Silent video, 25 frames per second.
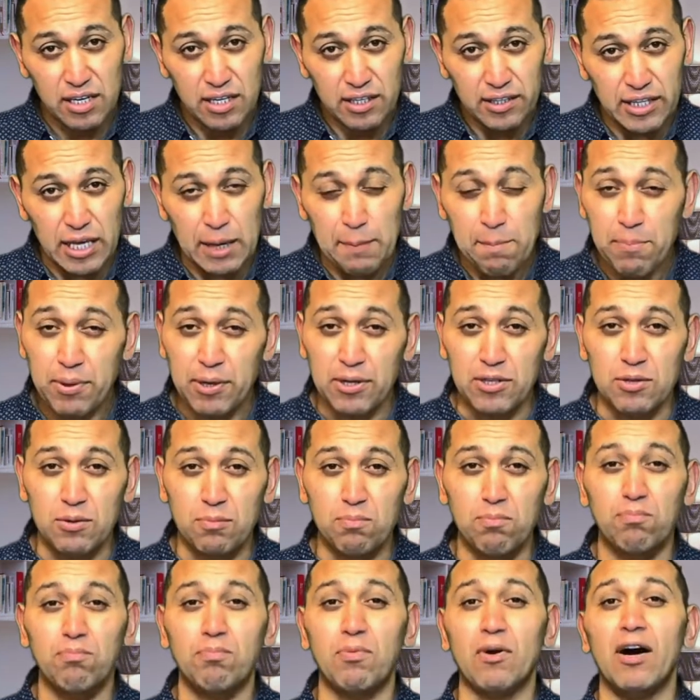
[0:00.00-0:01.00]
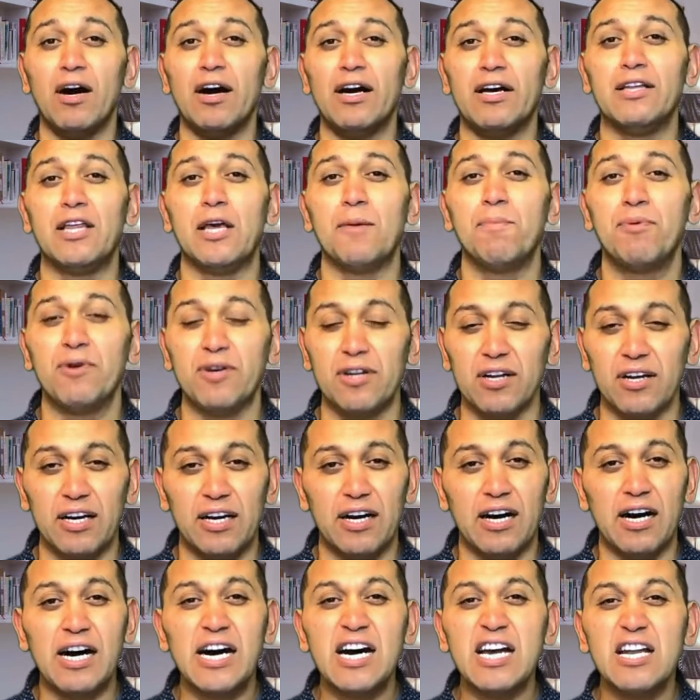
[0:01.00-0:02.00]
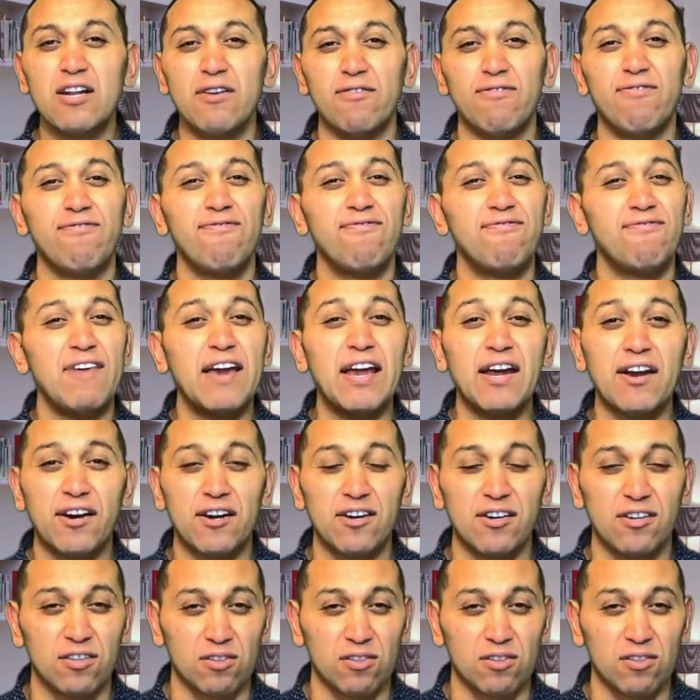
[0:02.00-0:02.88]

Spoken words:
They put unfair